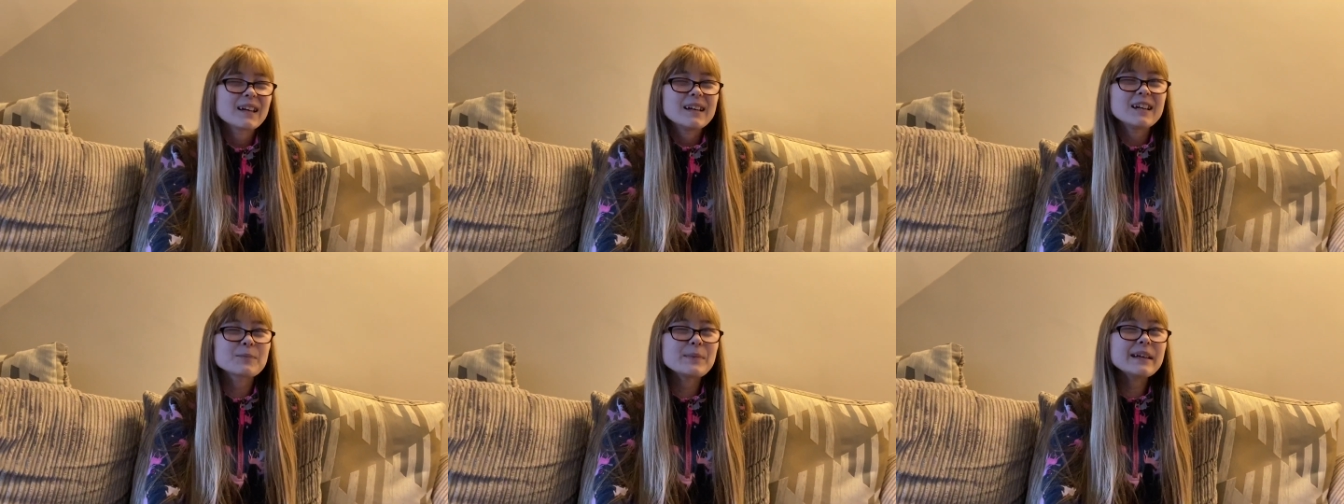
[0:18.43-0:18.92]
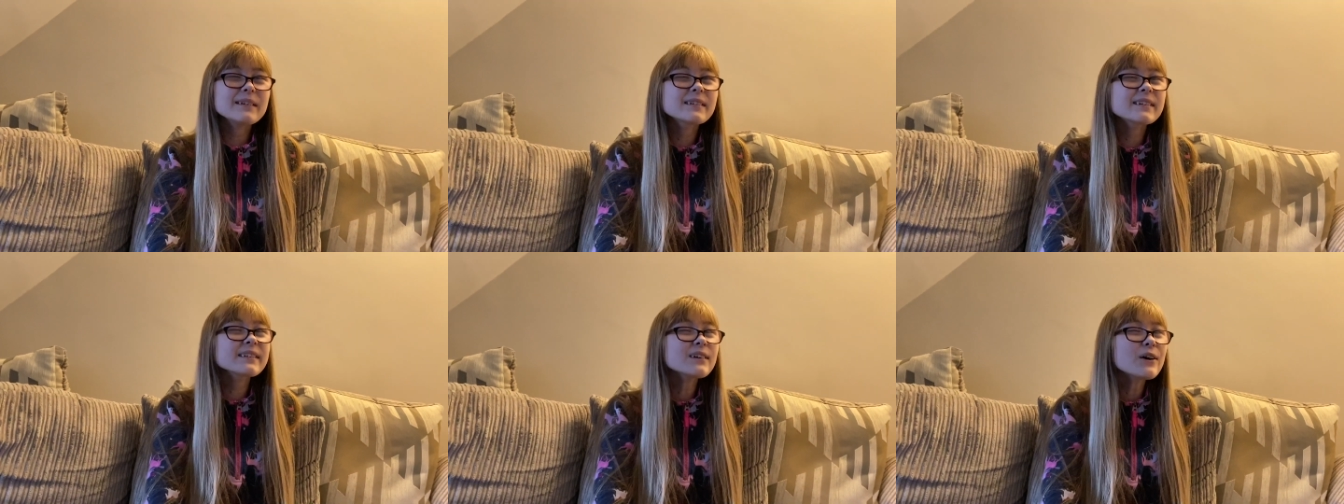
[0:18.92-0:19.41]
It's been
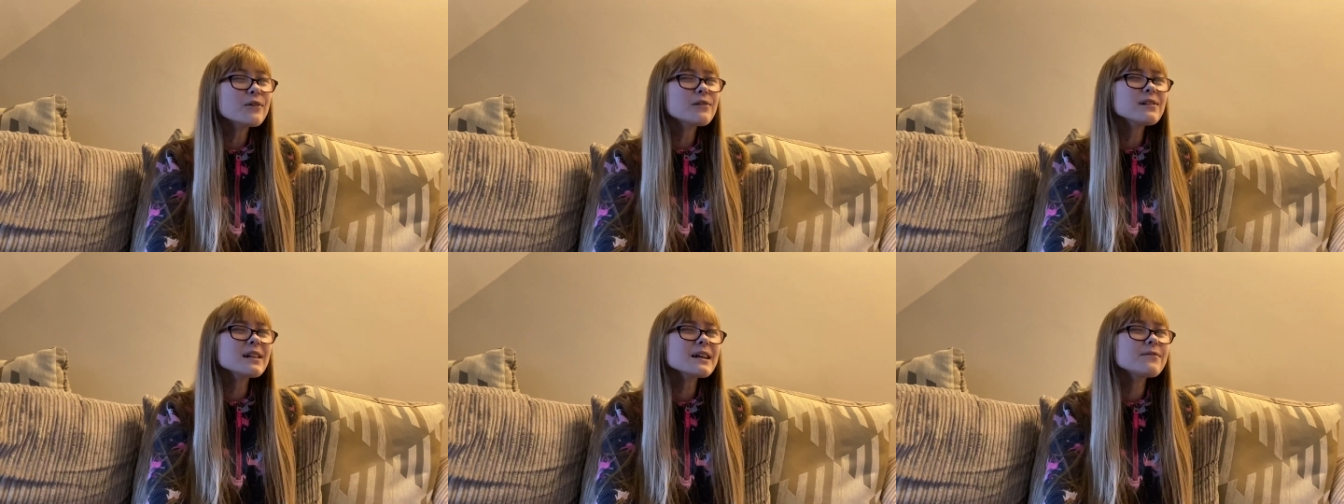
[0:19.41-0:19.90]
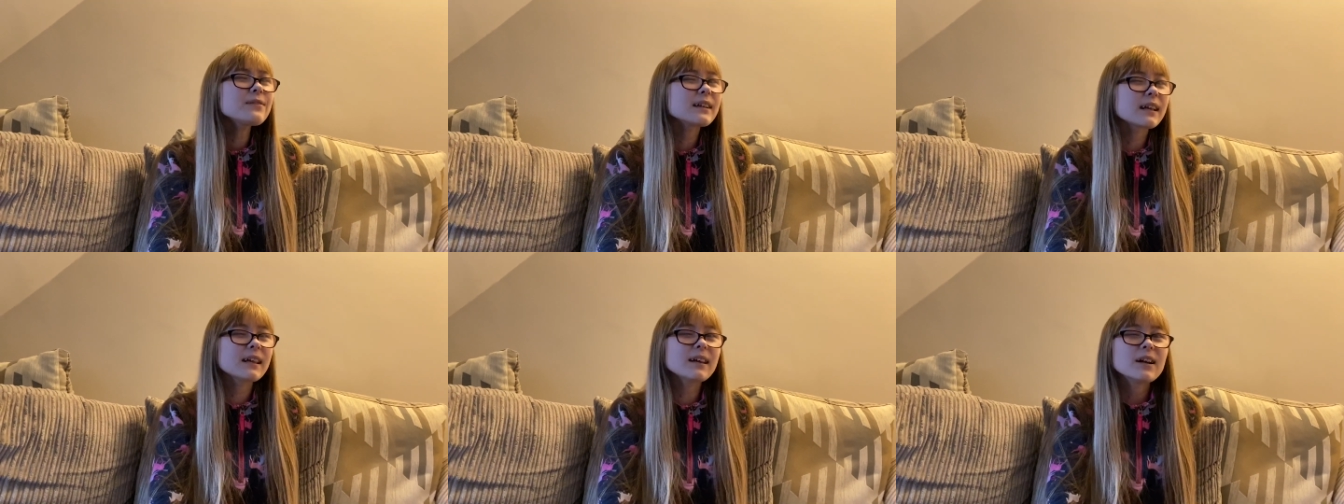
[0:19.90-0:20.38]
so
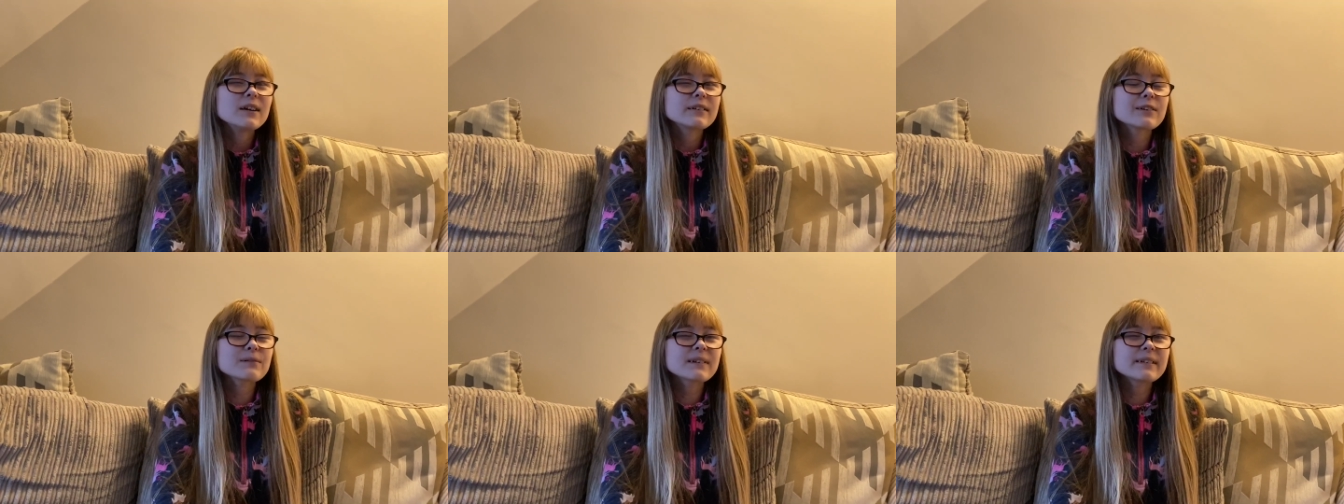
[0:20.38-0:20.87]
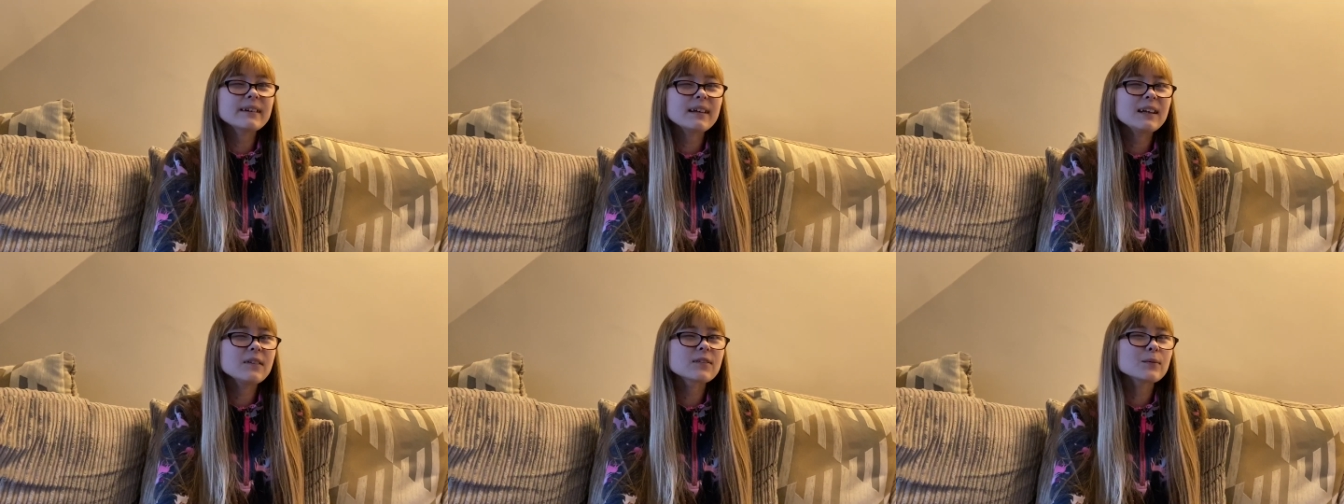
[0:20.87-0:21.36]
lovely to
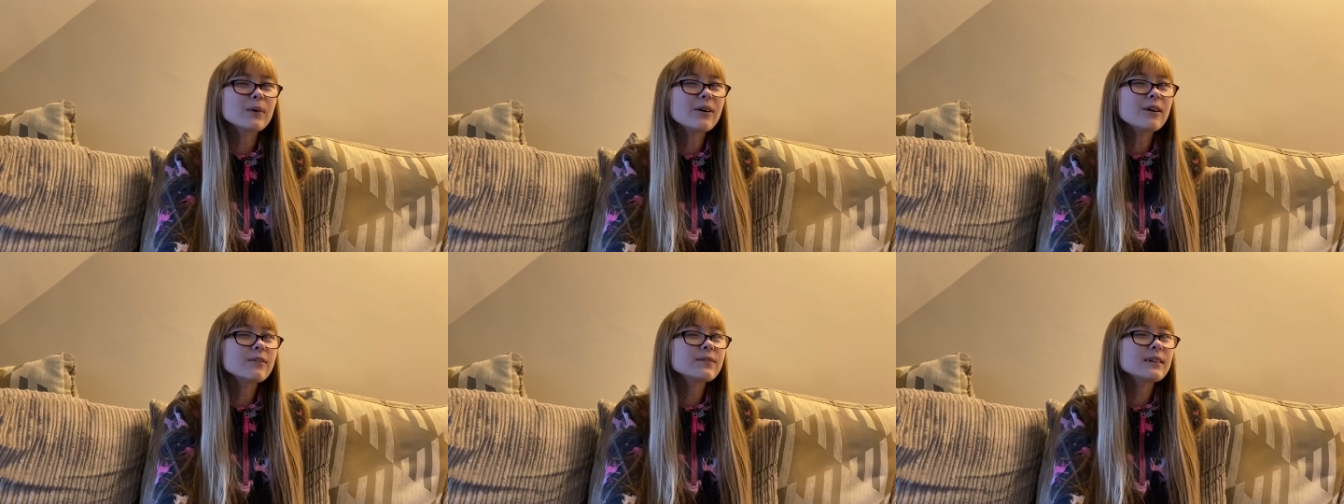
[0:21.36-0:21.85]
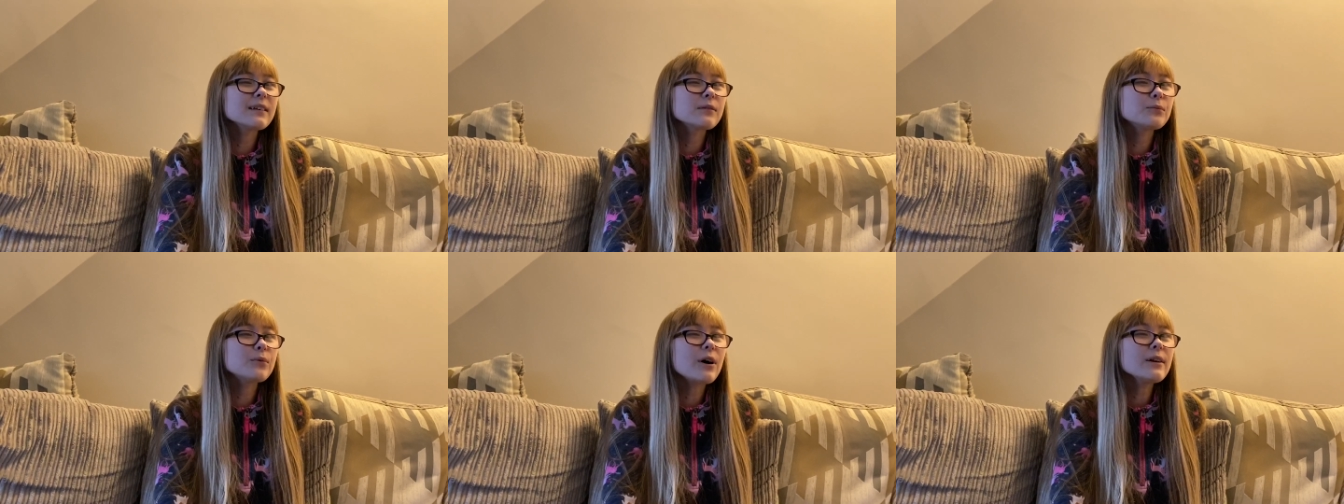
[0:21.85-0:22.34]
receive some of these
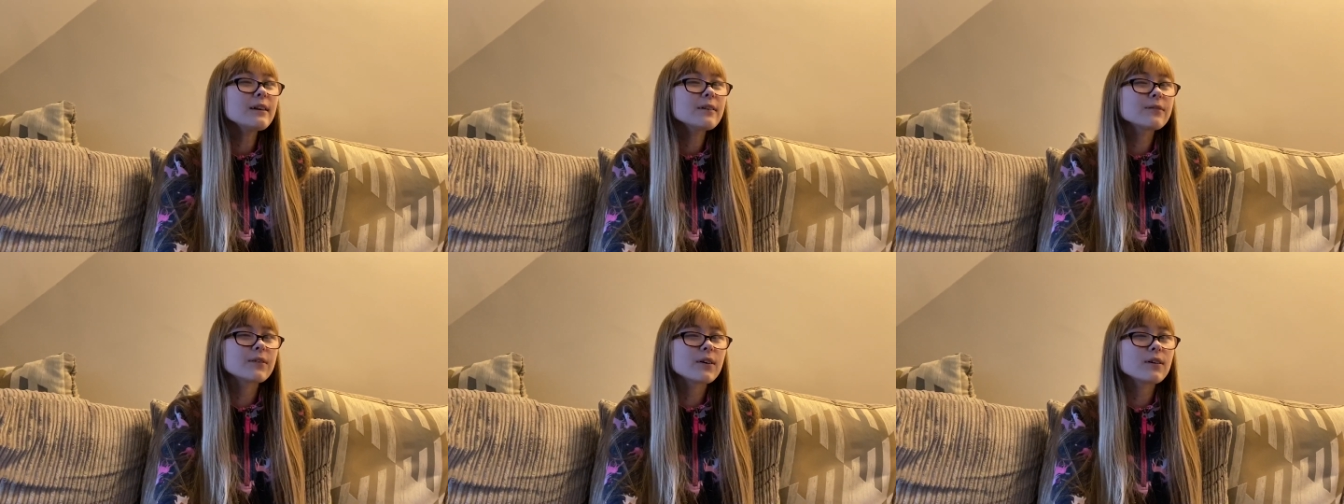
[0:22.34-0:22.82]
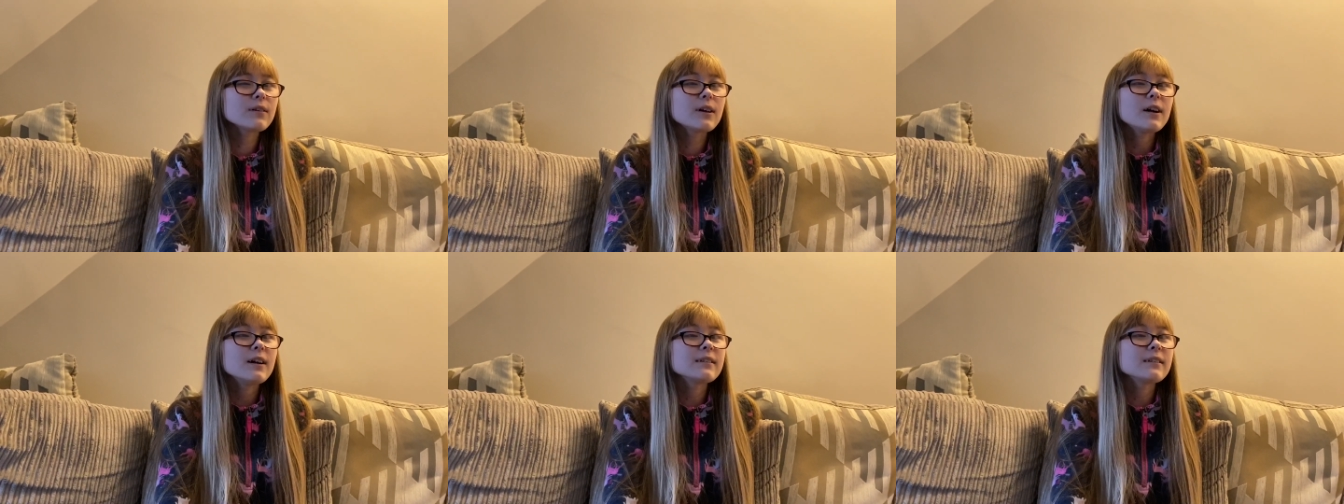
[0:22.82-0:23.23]
wonderful